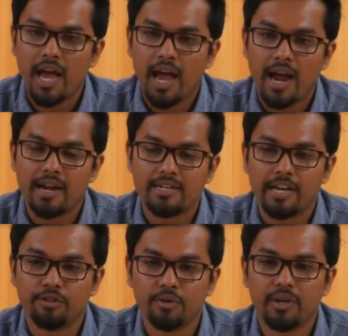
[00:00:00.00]
and
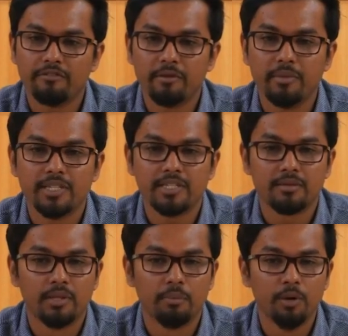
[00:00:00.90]
ethnography
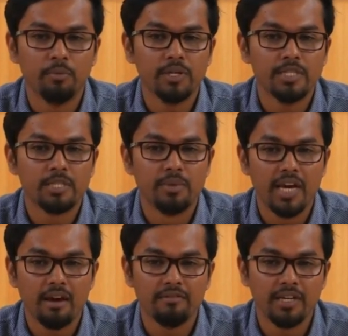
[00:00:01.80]
means the people's
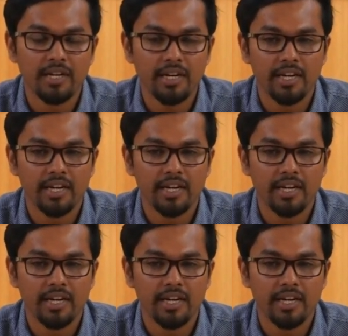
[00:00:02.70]
behavior